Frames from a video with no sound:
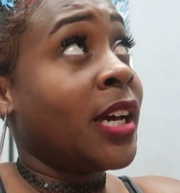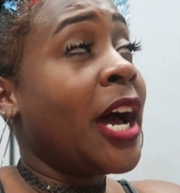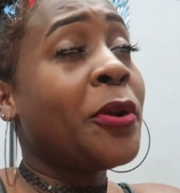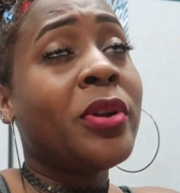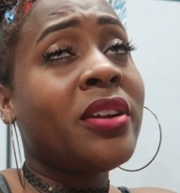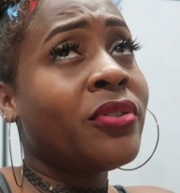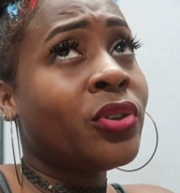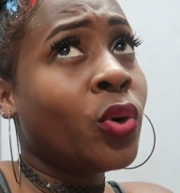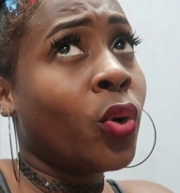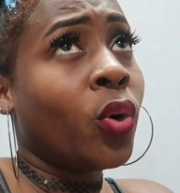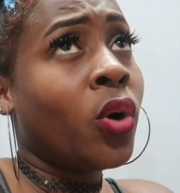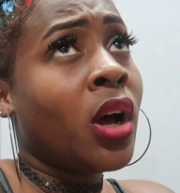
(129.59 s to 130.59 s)
I don't even
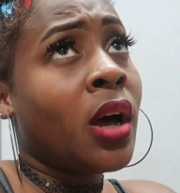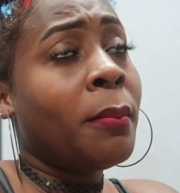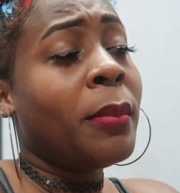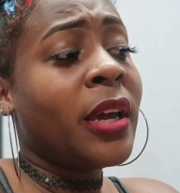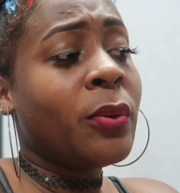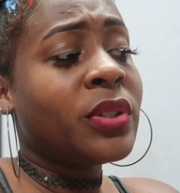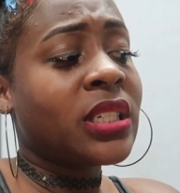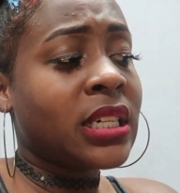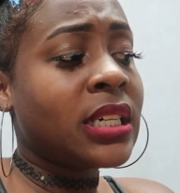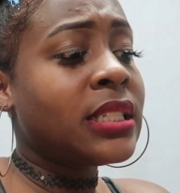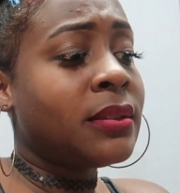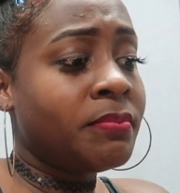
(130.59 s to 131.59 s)
know, but it was a
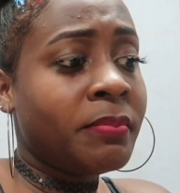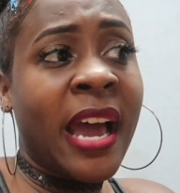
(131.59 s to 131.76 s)
good